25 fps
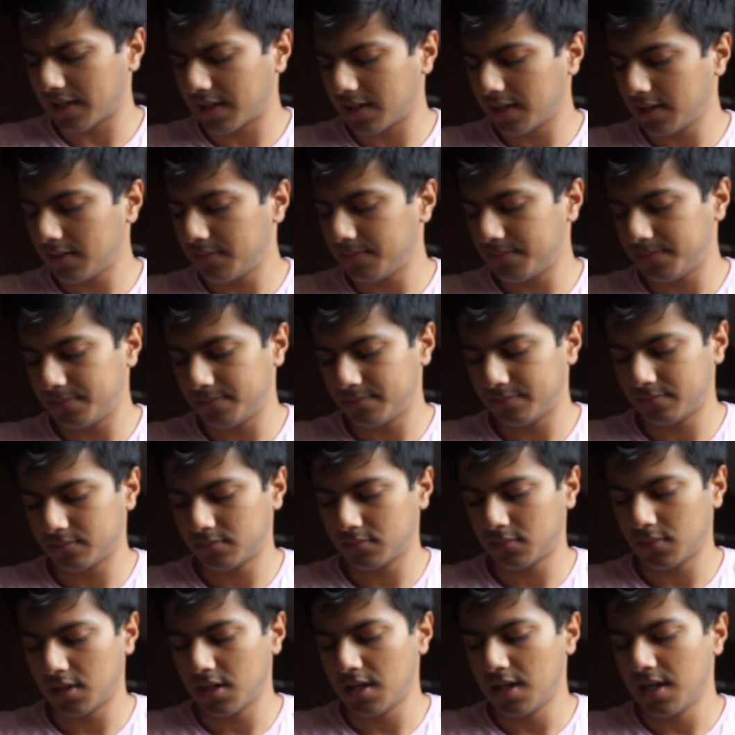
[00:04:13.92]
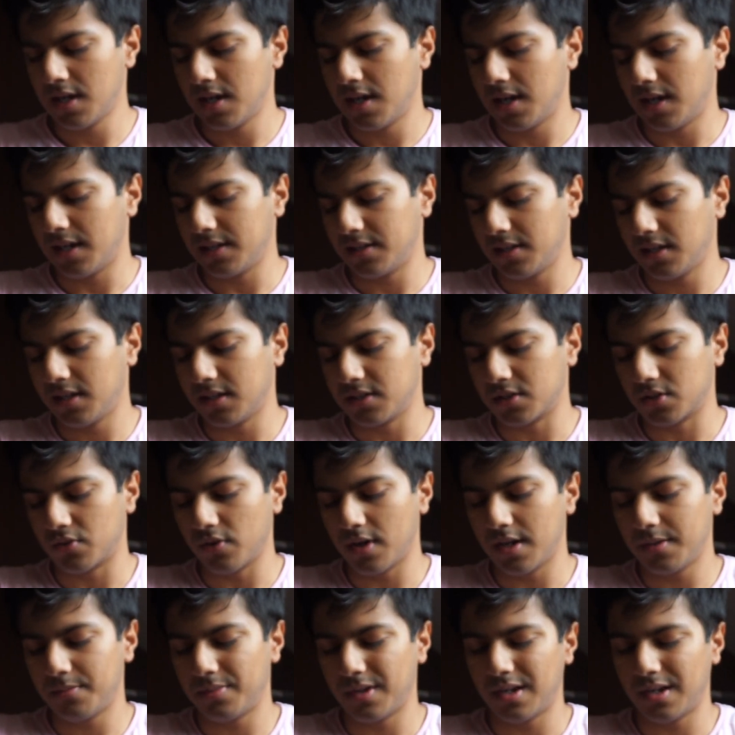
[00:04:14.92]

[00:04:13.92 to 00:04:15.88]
it. I think it's great.